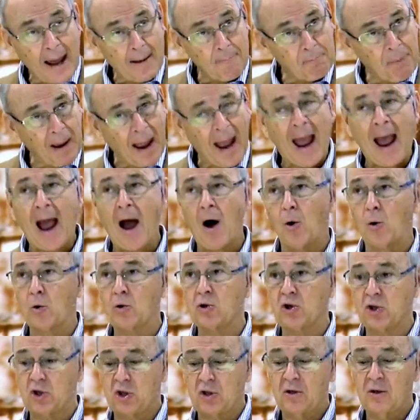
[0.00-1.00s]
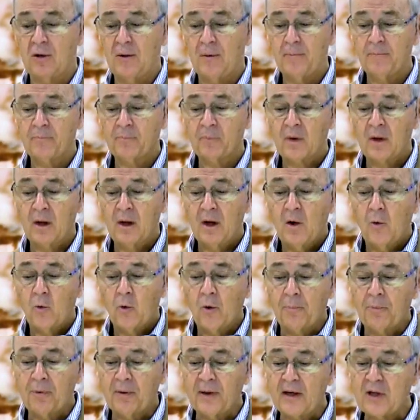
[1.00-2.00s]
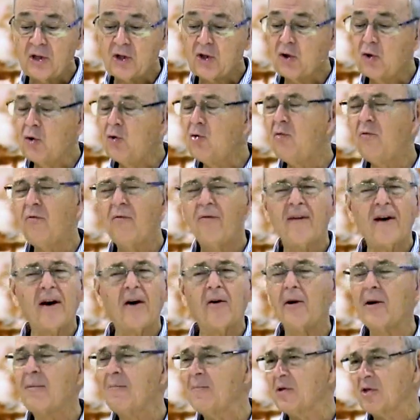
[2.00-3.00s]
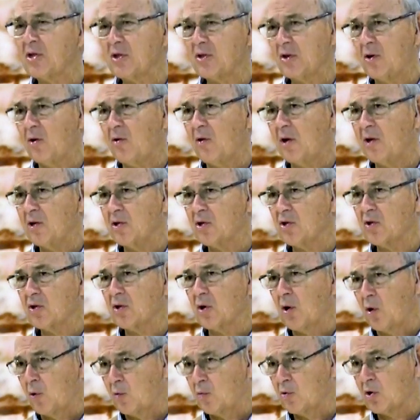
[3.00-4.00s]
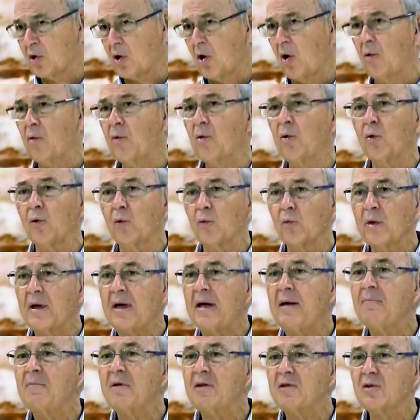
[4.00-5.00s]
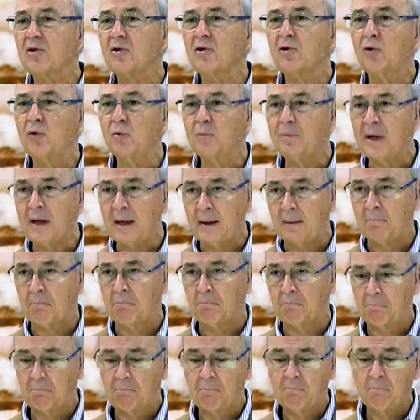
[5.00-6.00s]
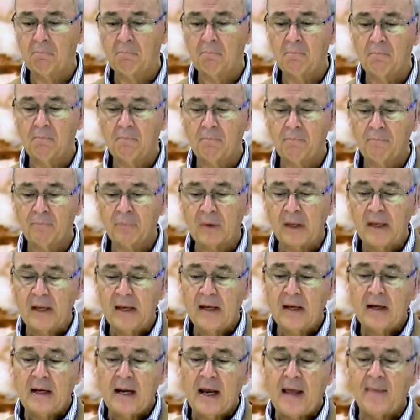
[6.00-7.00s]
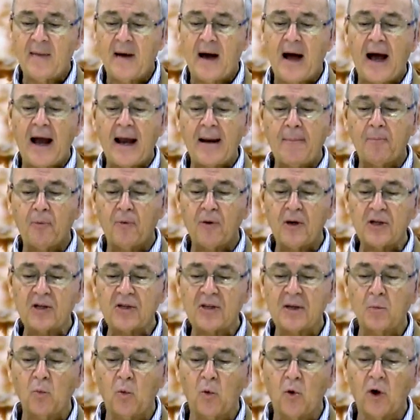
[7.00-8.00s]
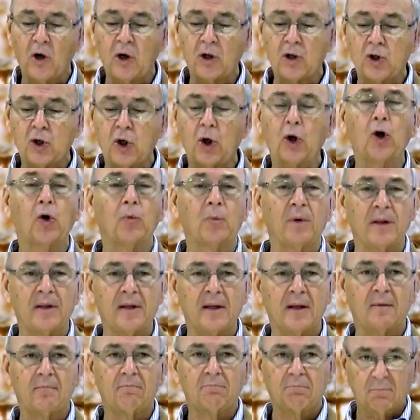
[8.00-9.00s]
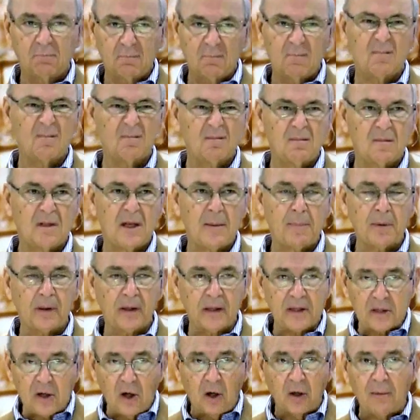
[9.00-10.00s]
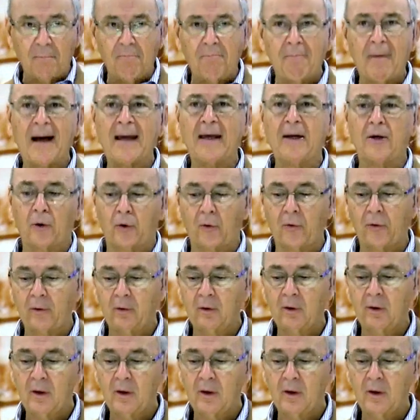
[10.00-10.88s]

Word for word: that pouch were placed two very mysterious stones called the Urim and the Tumim. And the high priest then wore a turban that typically is called a mitre